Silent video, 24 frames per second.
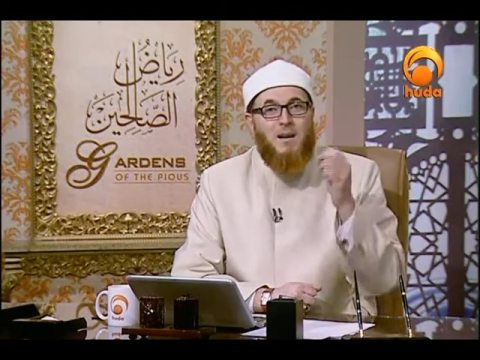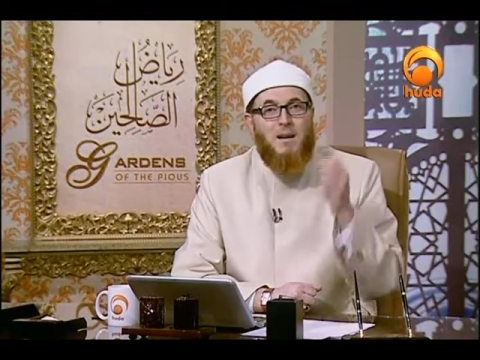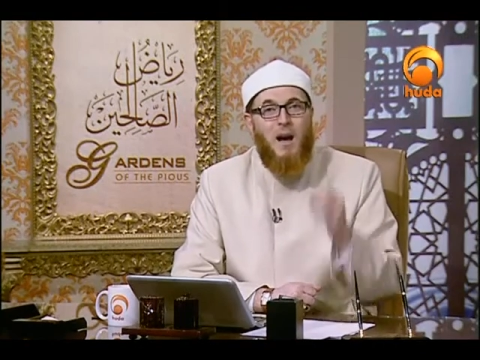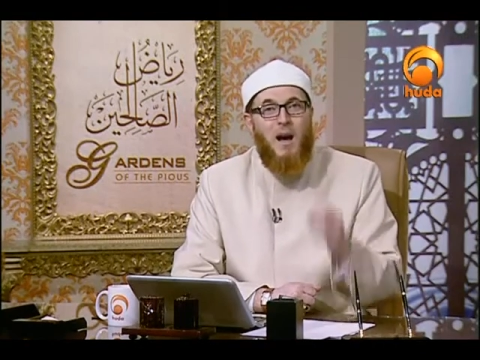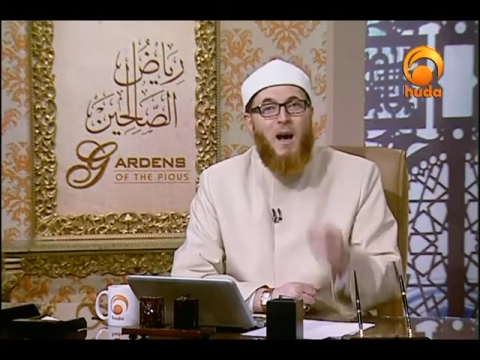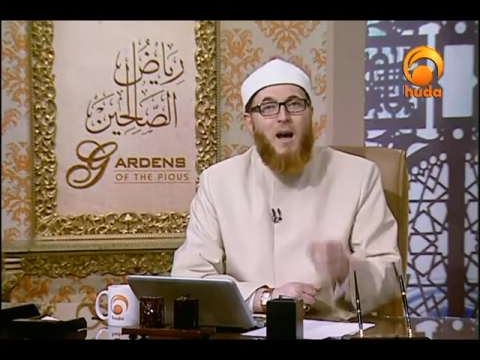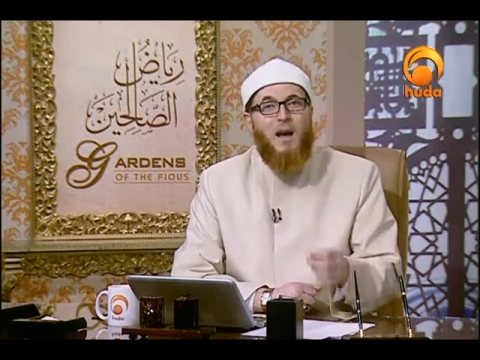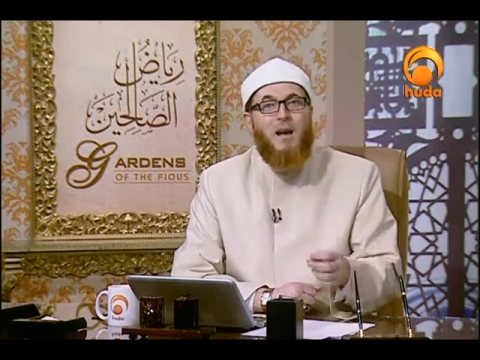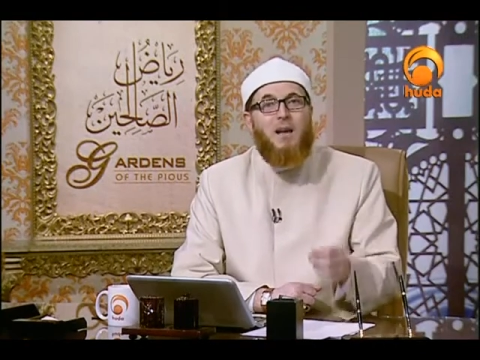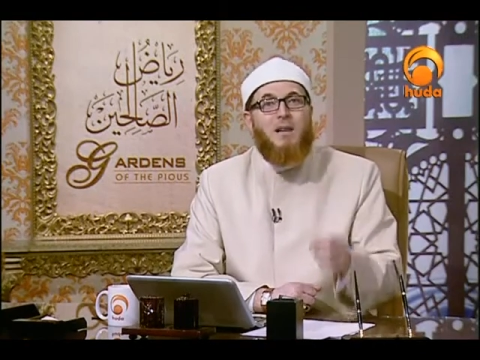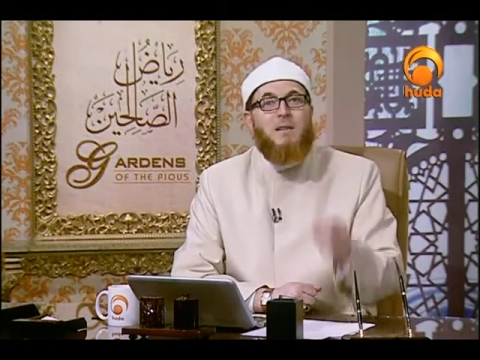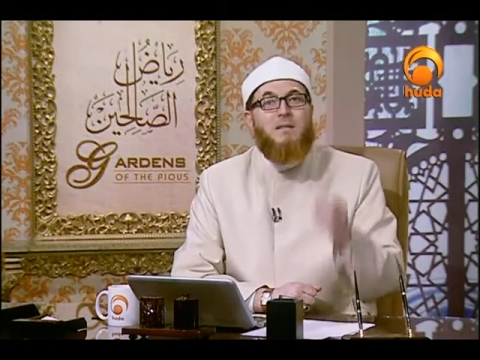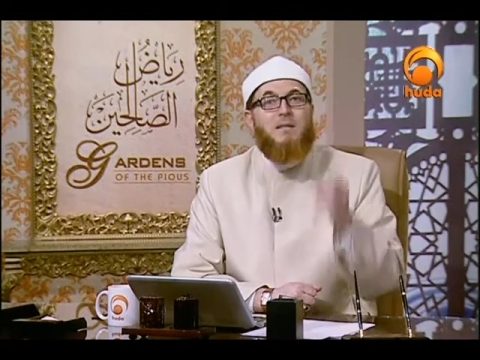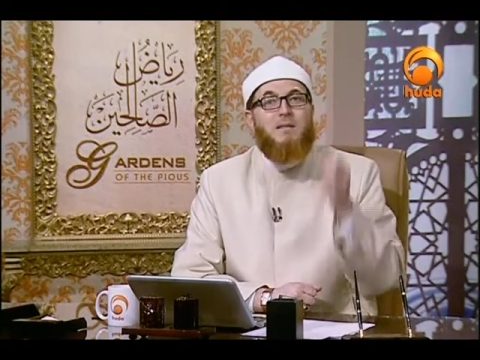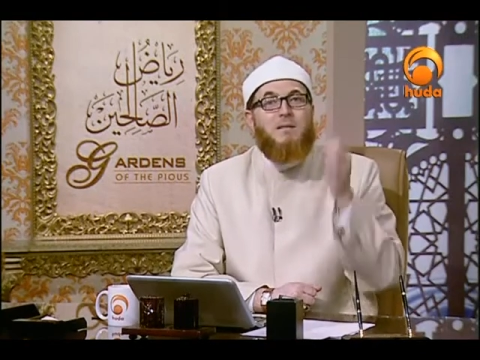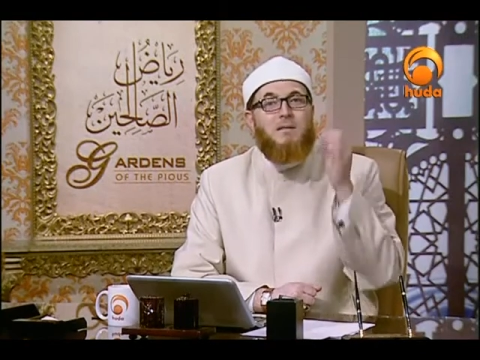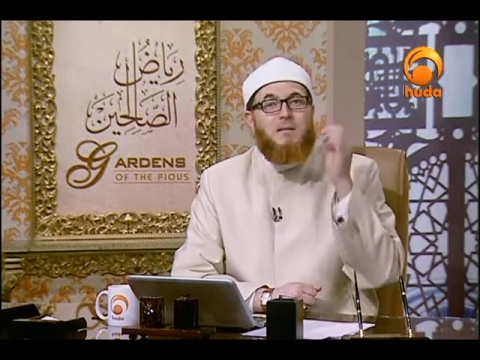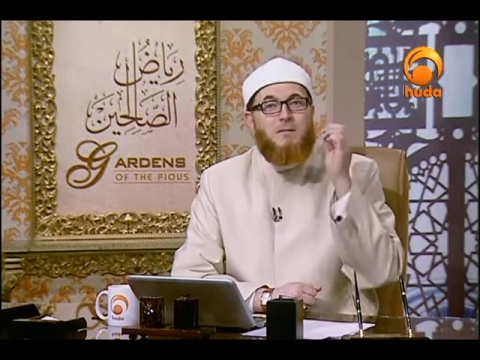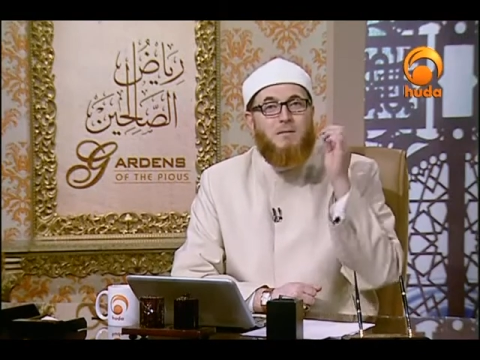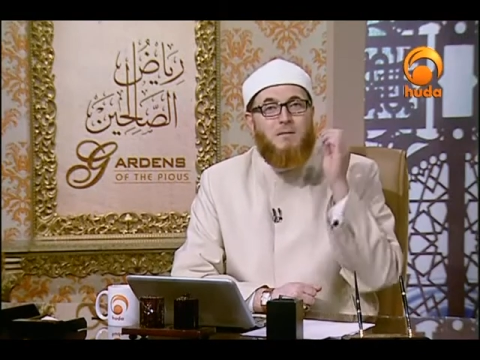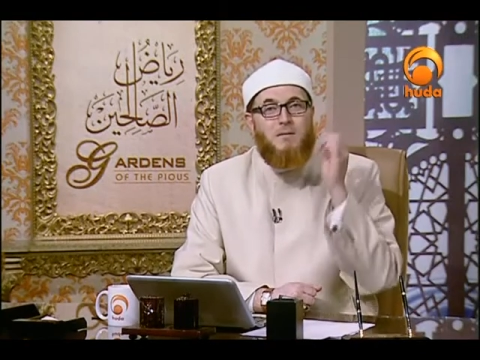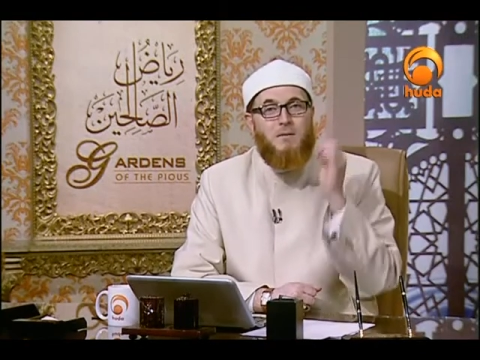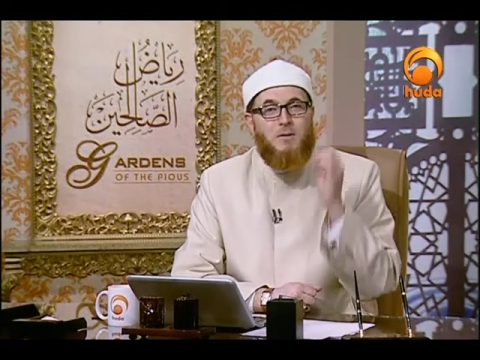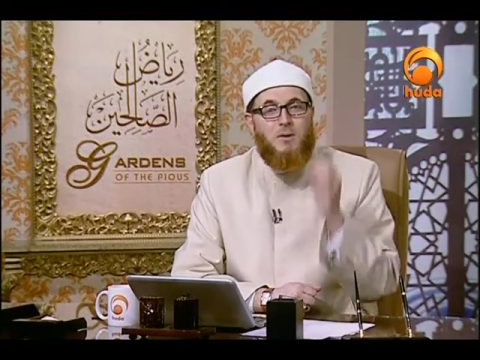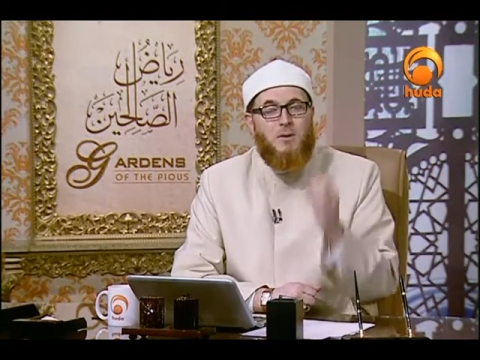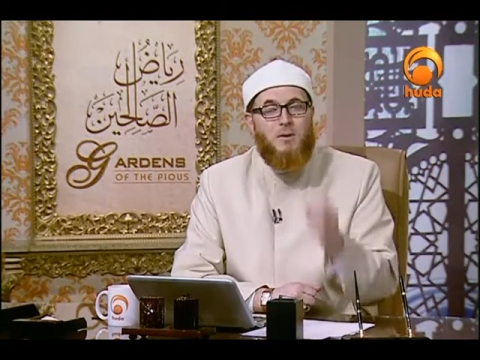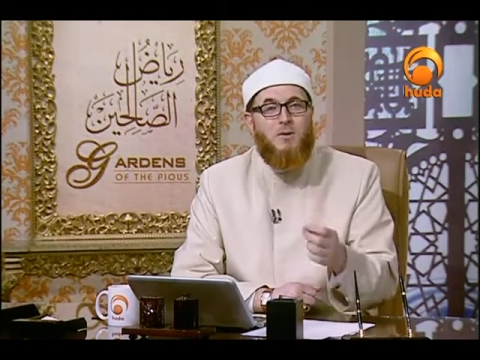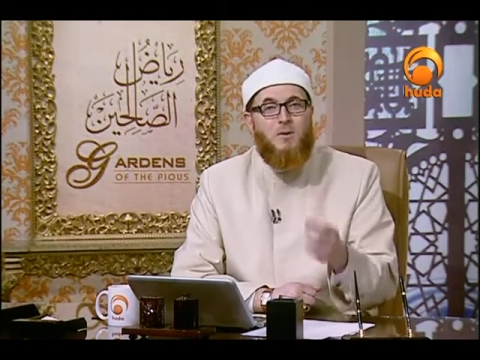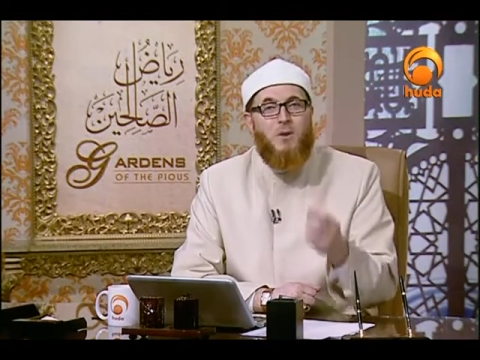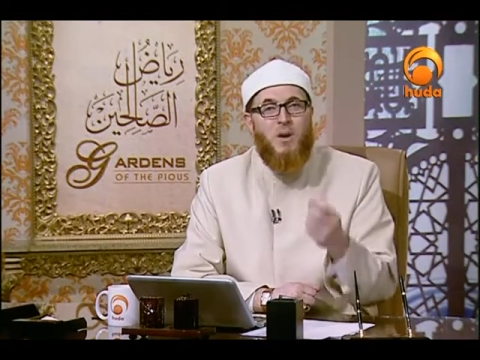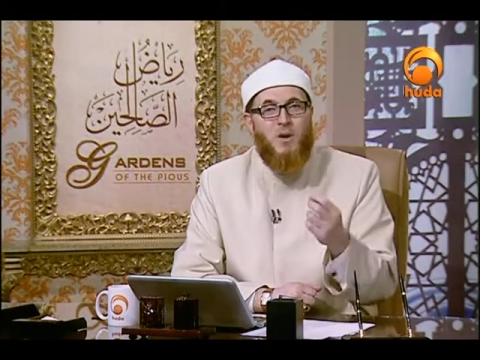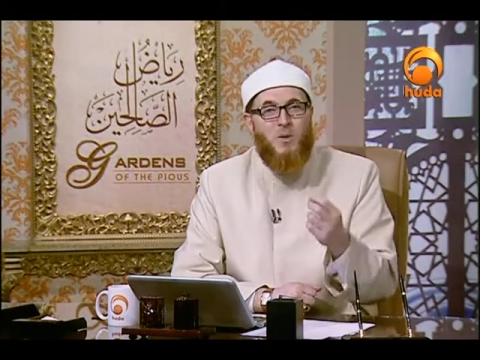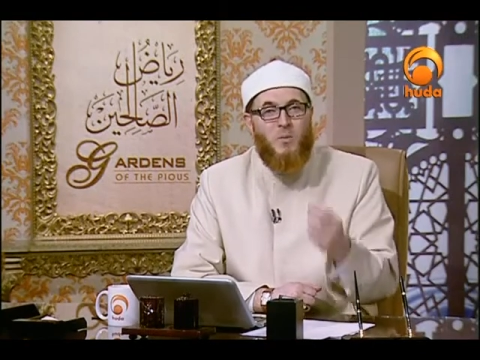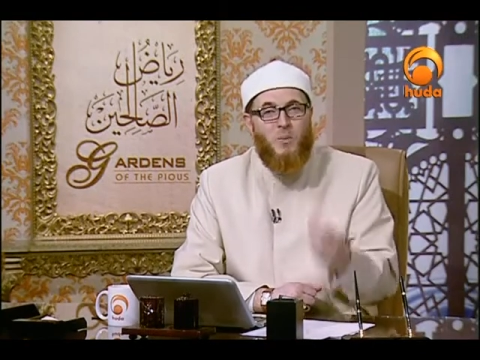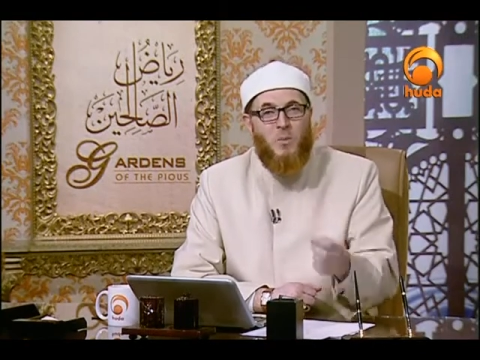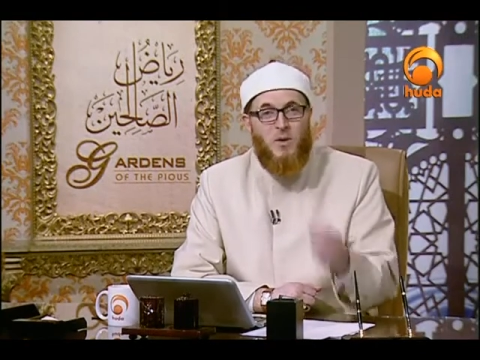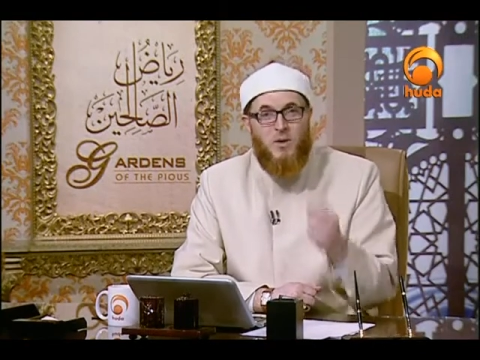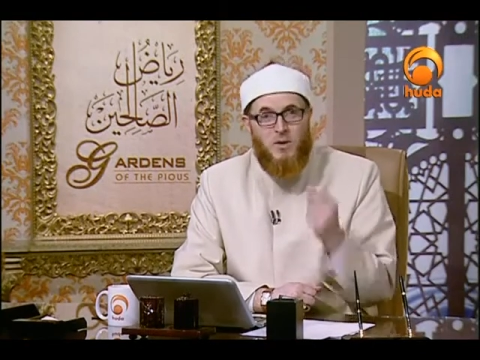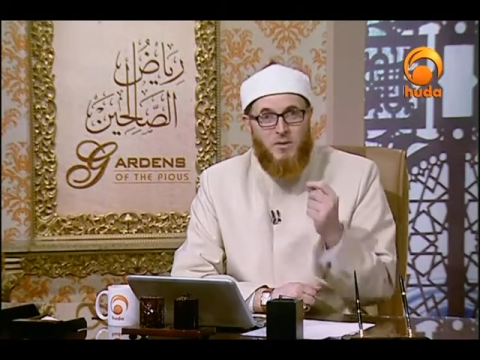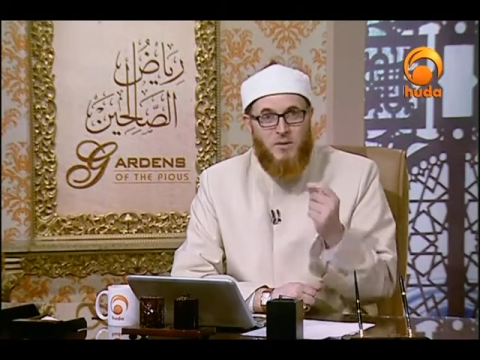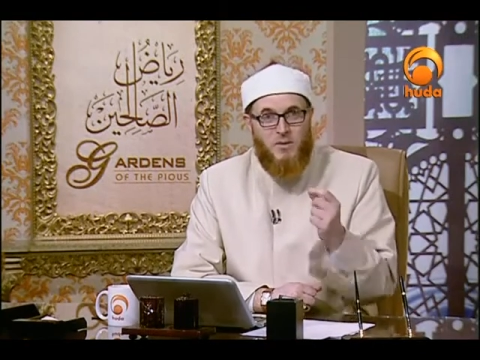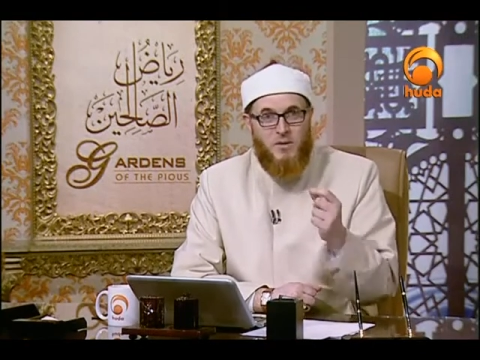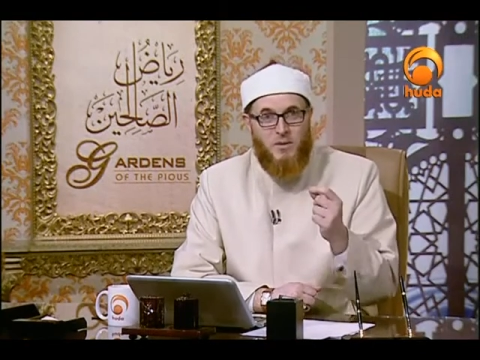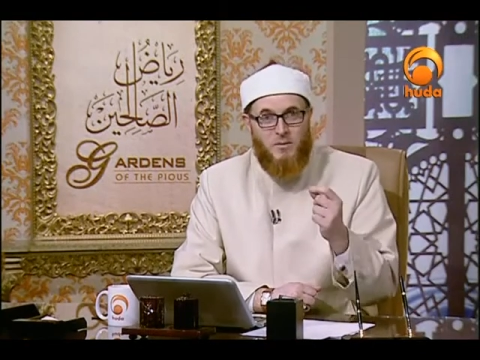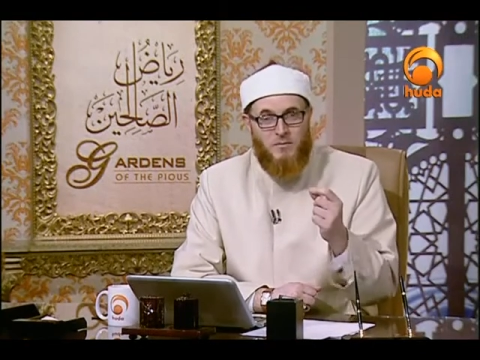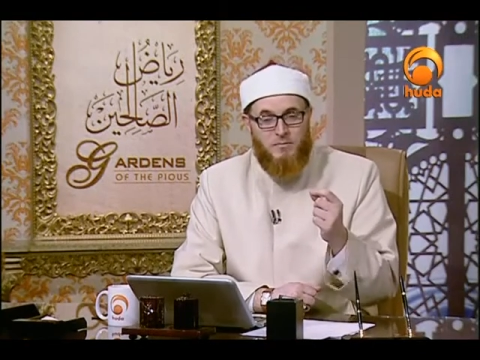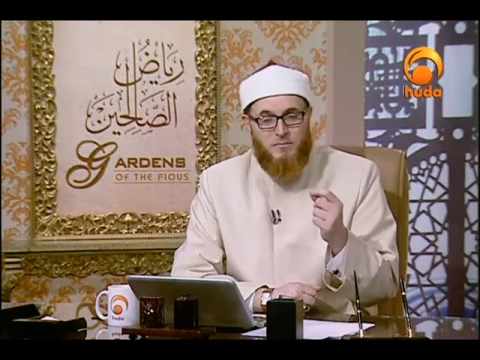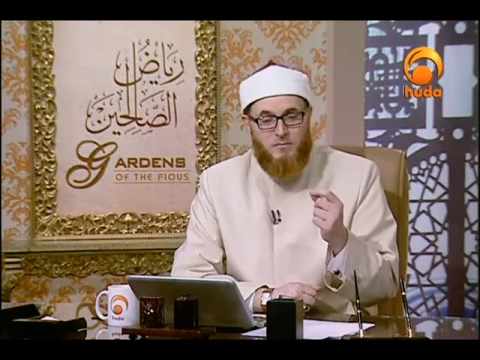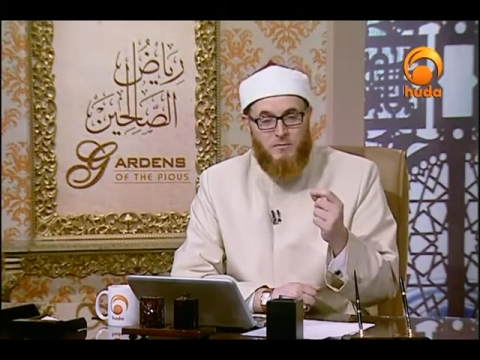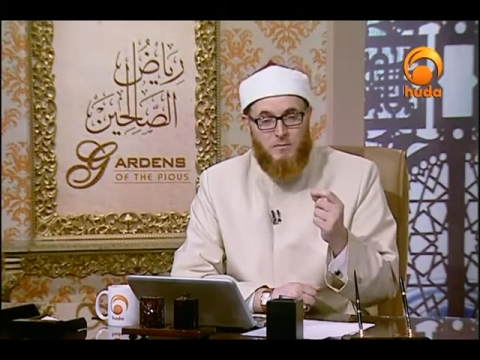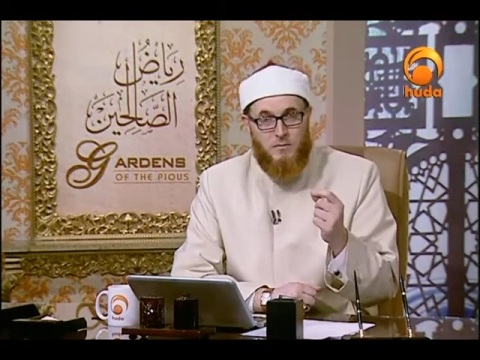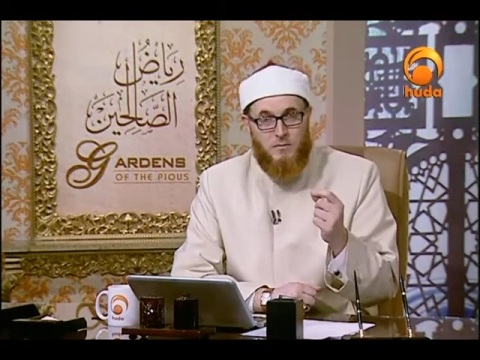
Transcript: guides through you one person,